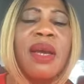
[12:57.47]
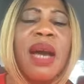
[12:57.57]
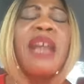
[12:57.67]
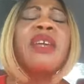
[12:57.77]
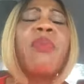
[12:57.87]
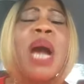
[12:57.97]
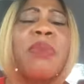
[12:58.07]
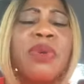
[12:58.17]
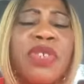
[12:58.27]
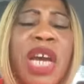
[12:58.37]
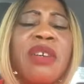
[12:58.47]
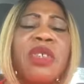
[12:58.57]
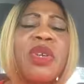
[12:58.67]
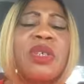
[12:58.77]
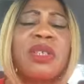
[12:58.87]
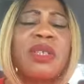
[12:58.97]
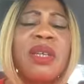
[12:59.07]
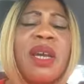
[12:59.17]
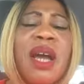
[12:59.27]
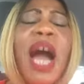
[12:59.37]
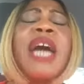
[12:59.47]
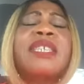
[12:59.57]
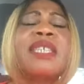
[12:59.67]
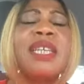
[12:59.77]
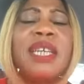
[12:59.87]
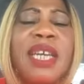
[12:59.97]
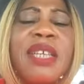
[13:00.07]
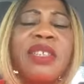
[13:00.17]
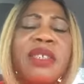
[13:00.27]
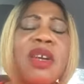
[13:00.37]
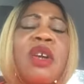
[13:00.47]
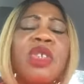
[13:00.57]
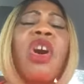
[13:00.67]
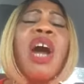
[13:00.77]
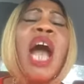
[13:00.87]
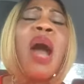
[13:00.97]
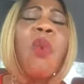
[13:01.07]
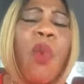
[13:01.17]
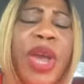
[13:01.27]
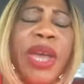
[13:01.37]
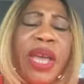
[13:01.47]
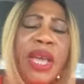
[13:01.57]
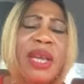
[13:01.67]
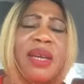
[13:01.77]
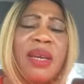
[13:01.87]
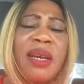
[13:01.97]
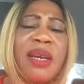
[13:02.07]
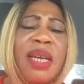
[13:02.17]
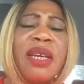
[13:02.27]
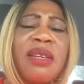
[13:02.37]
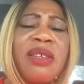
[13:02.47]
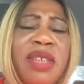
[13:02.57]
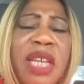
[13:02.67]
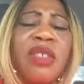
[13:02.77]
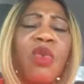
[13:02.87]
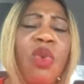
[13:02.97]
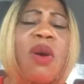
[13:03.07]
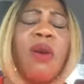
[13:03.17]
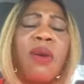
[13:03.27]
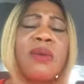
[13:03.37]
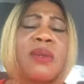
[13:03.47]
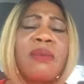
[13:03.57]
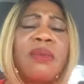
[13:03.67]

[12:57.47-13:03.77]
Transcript: And the Bible tells us, as He is, so are we in this world